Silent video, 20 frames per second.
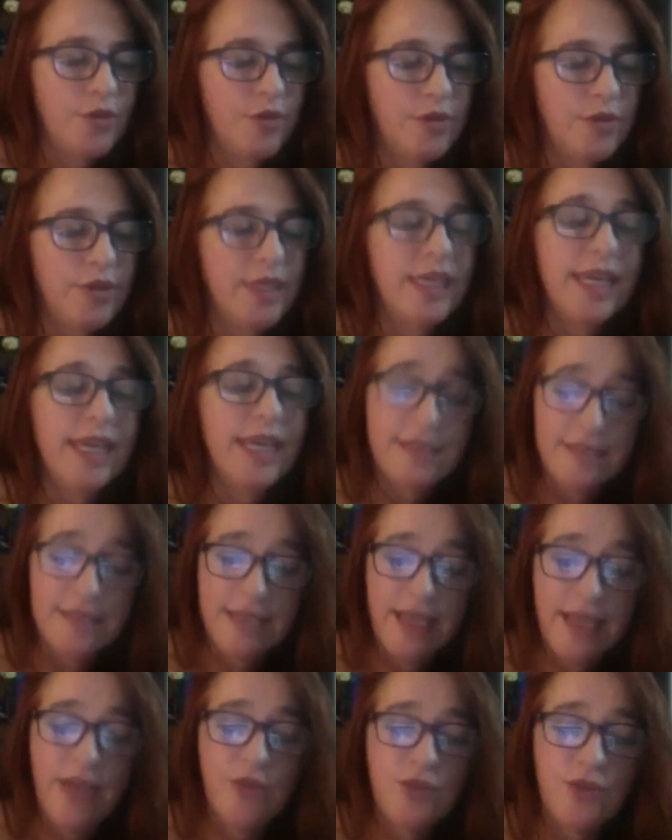the guest
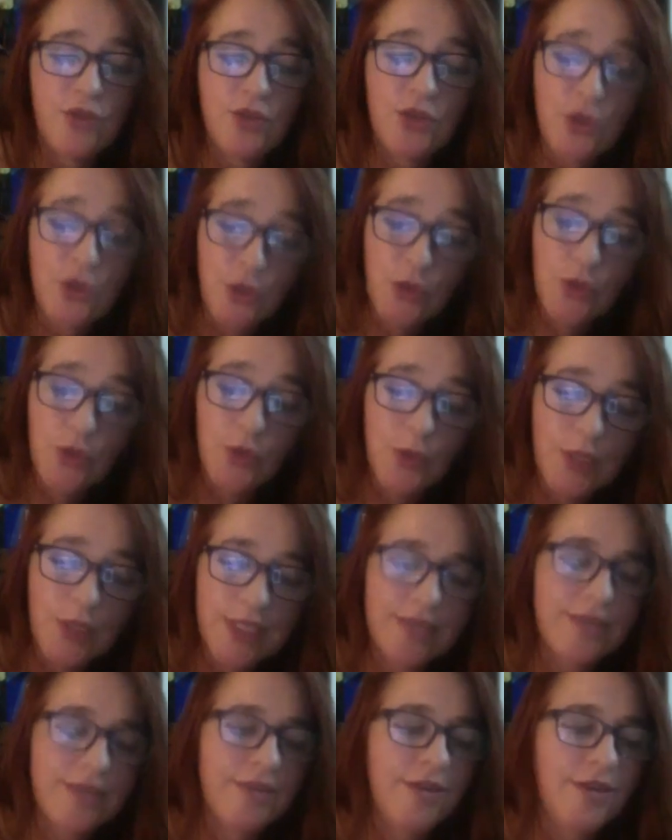house too,
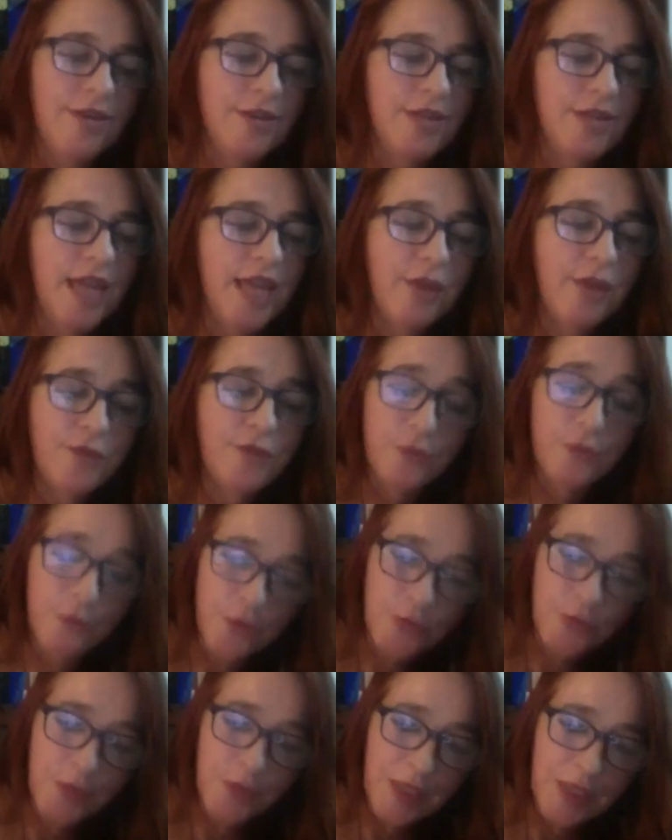it's called, after
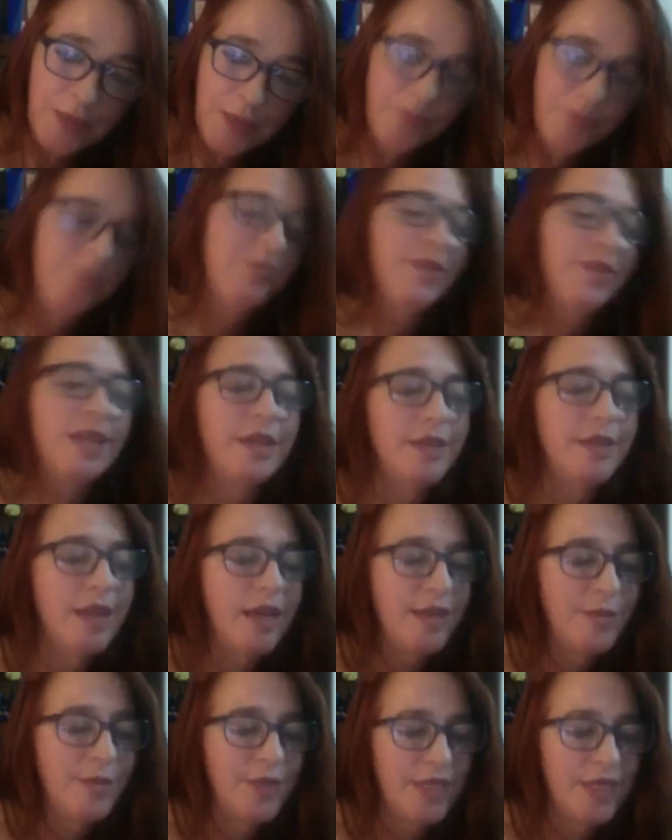Rumi,
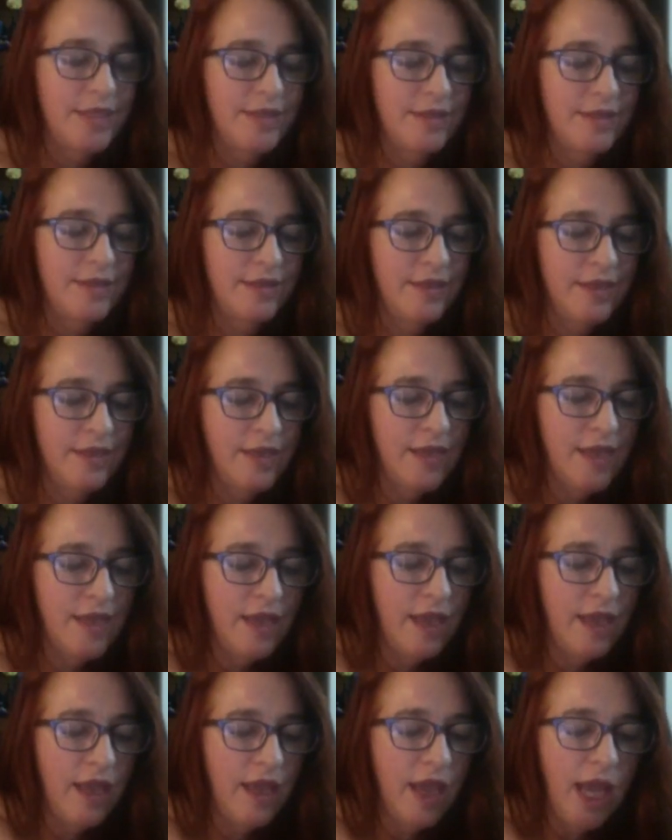anonymous.
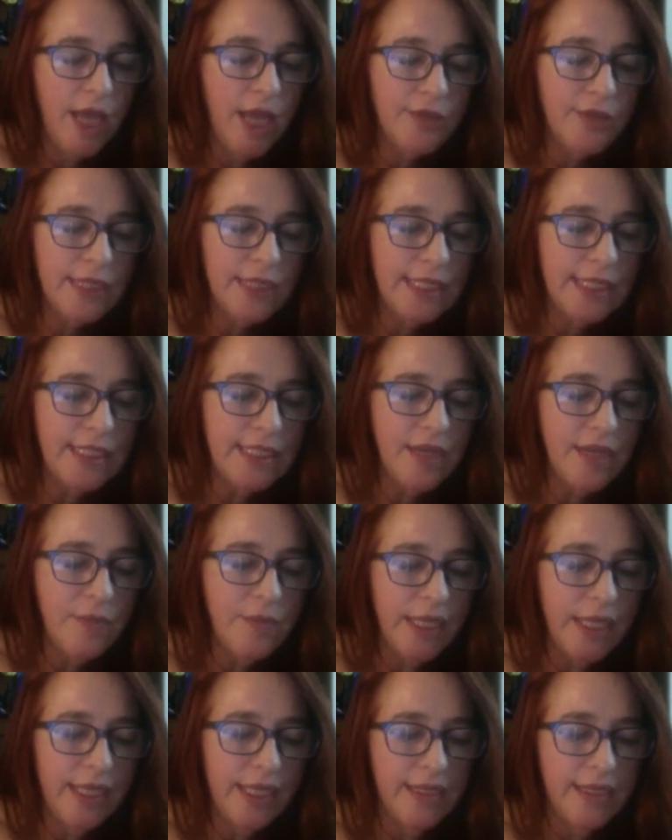I've cleaned out
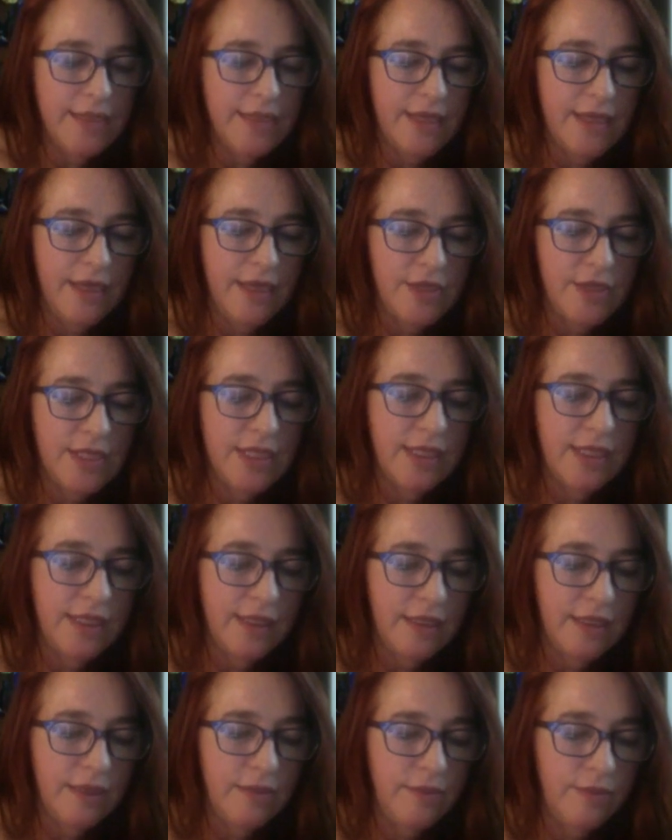my guest house
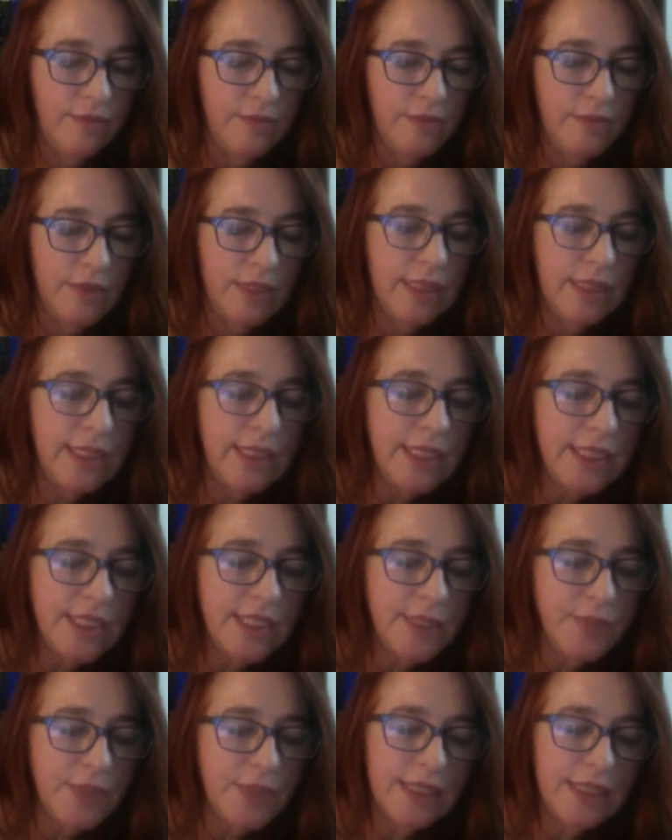again, cleaned
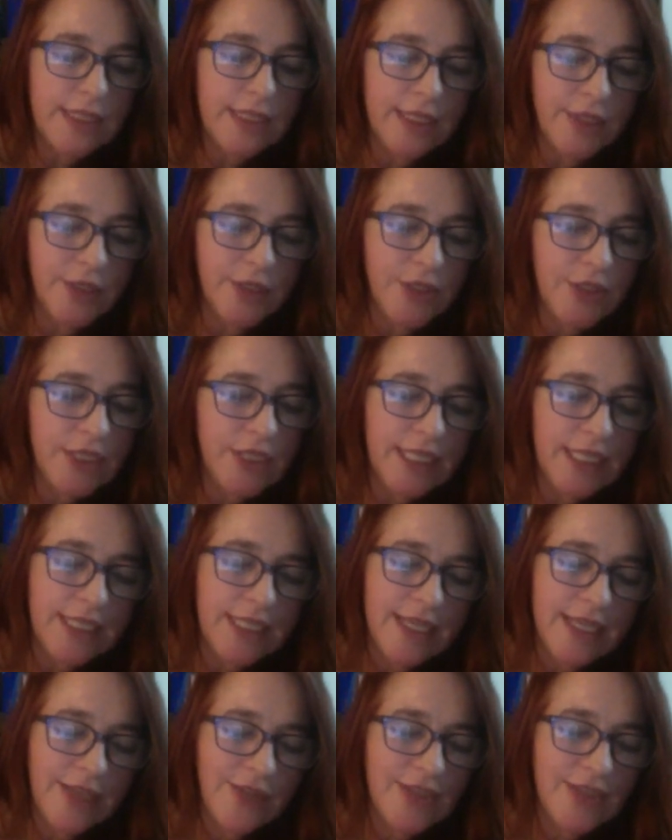up the clutter, kicked
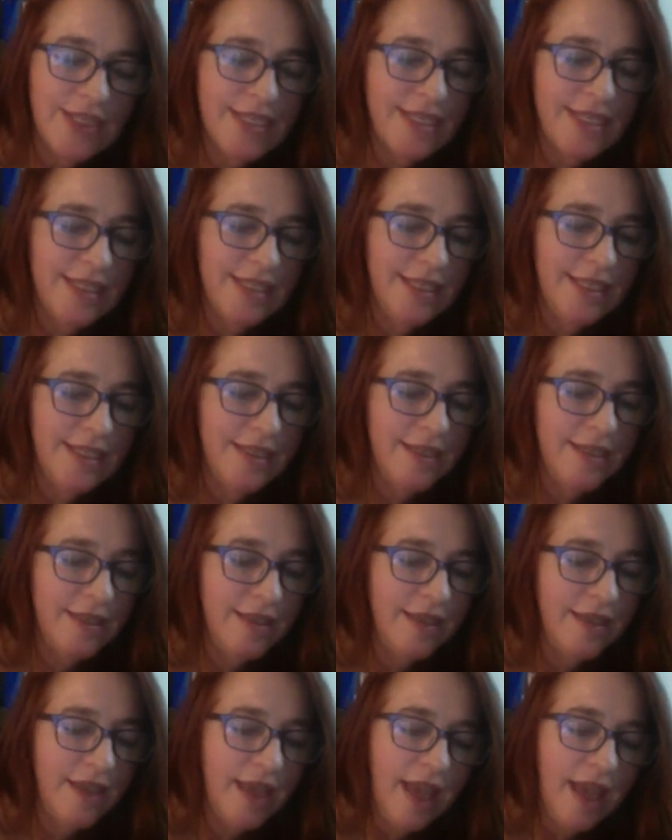out the sin.
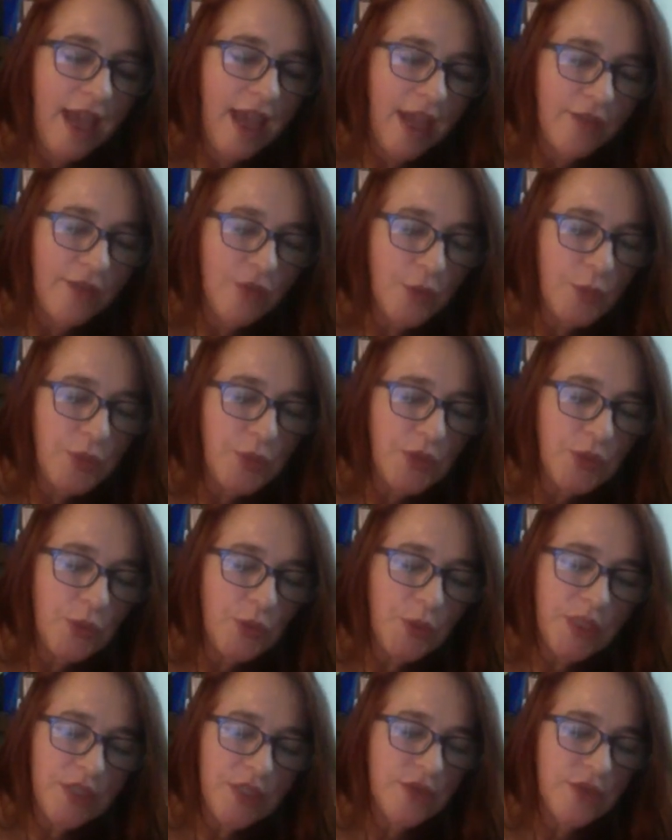I've opened the
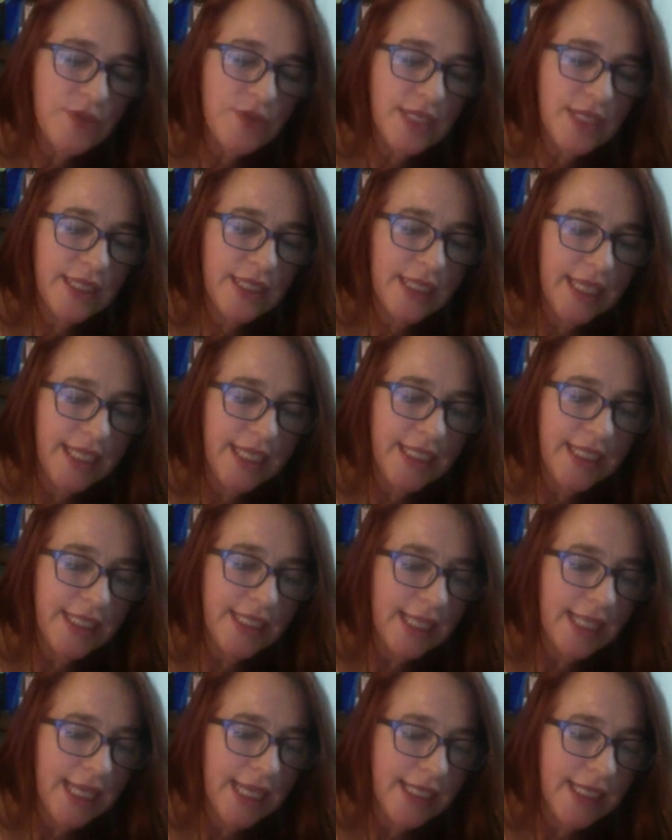windows and let in the
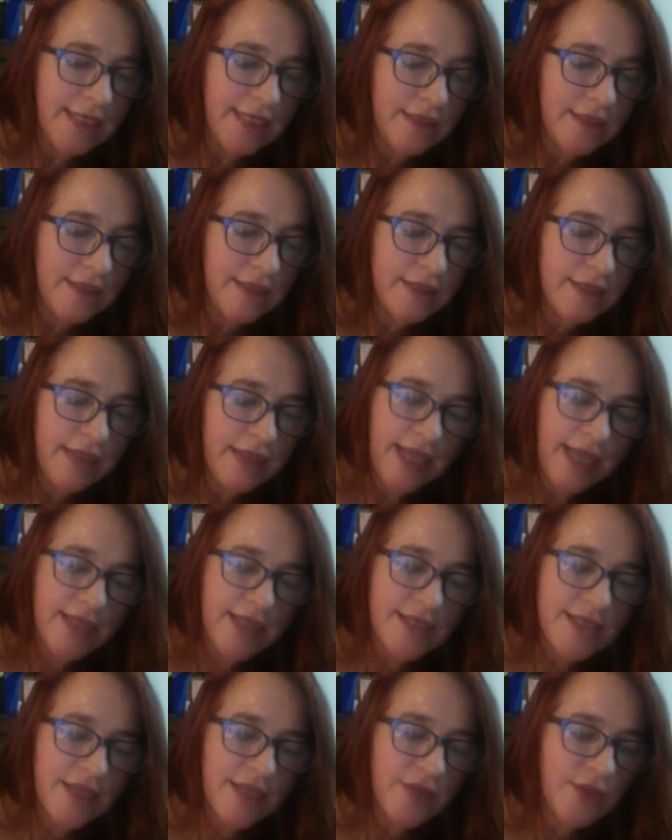light,
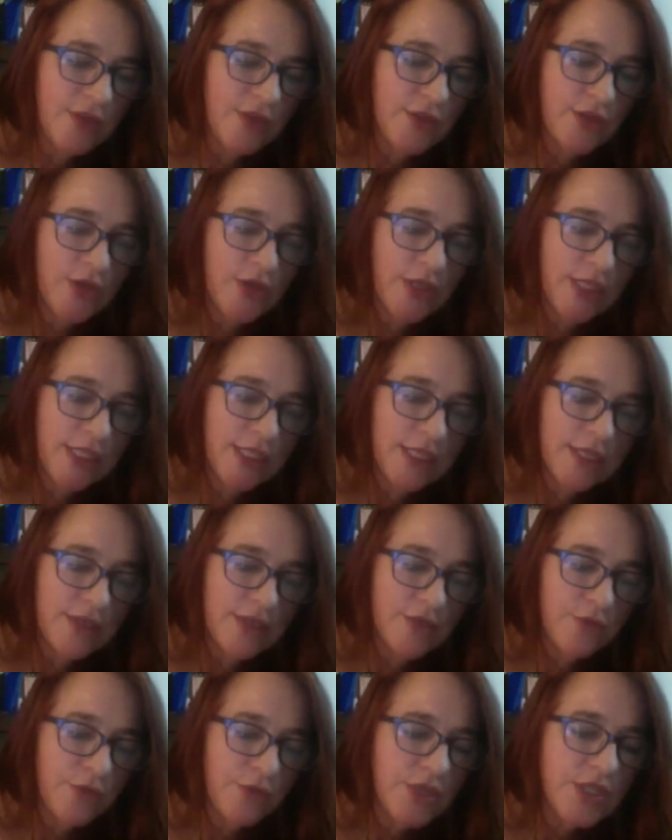cast out the
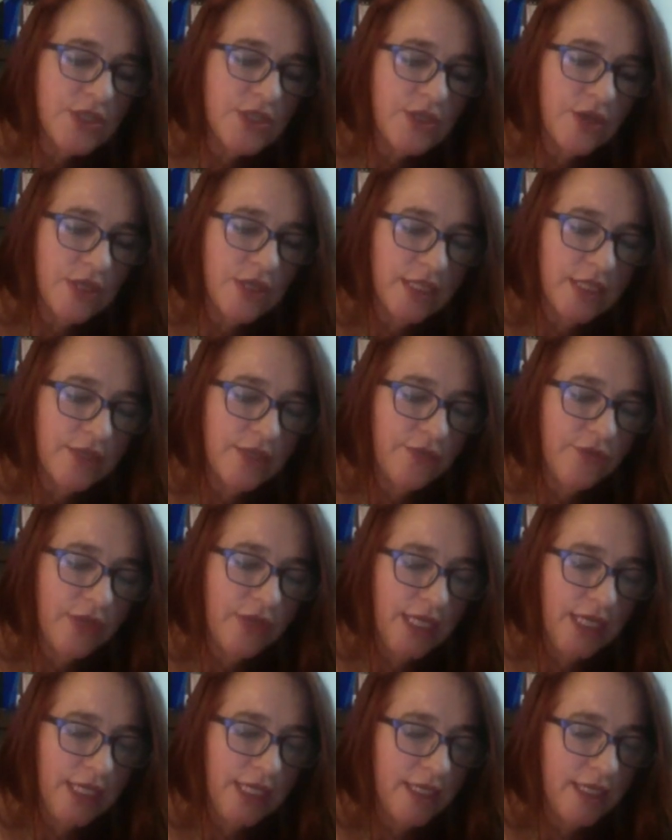darkness, restarted the
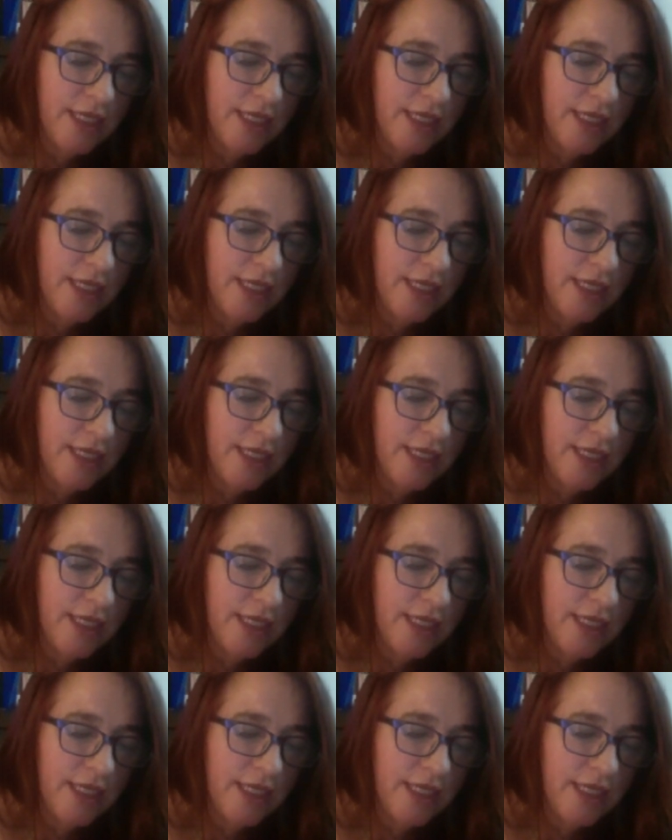fight,